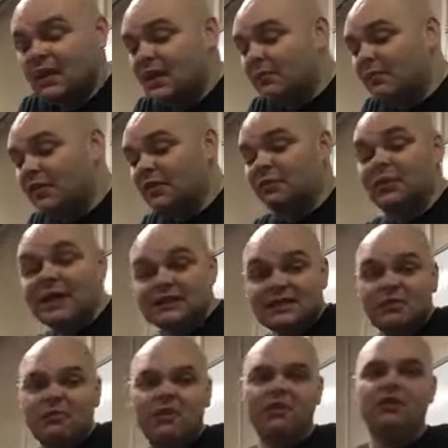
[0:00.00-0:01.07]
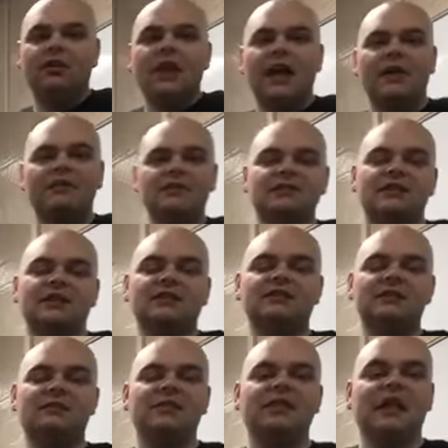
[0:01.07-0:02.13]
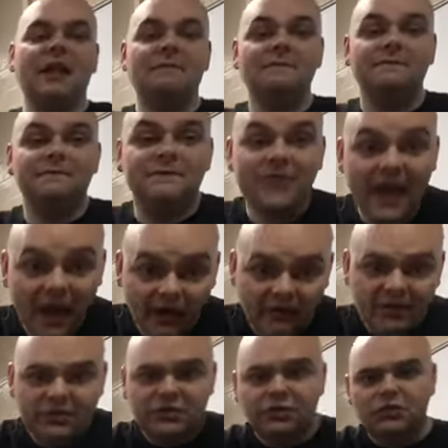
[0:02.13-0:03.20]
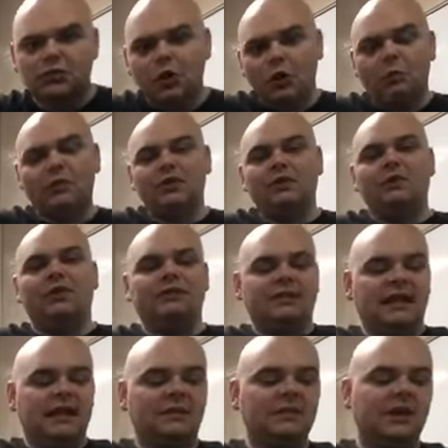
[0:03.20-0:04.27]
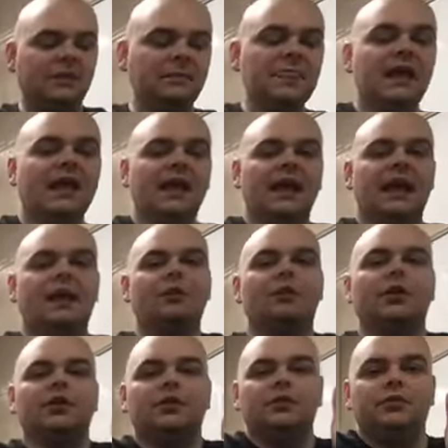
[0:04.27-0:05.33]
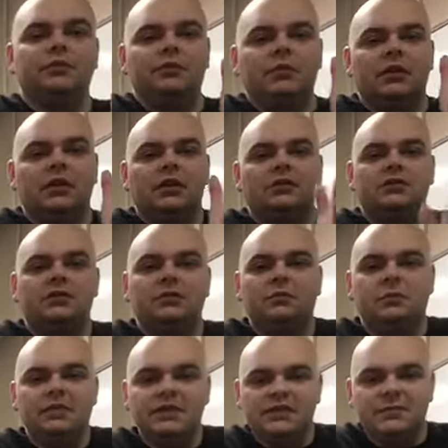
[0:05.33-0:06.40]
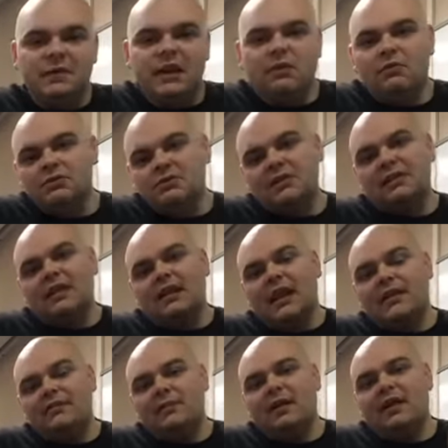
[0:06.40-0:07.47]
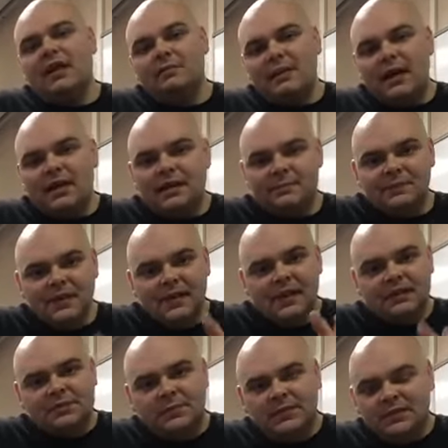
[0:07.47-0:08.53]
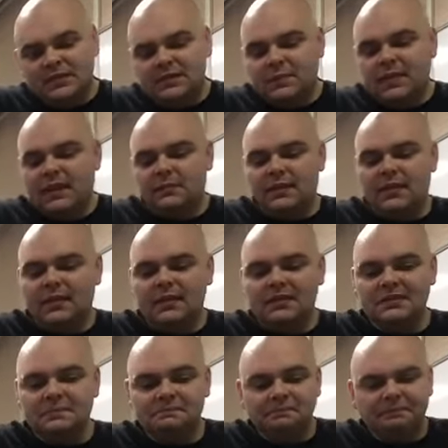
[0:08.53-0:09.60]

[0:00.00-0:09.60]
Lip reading: But the reason I wanted to go live is there's something I'm very super duper excited about, and I want you to participate. I want you to tell everybody about it to participate because,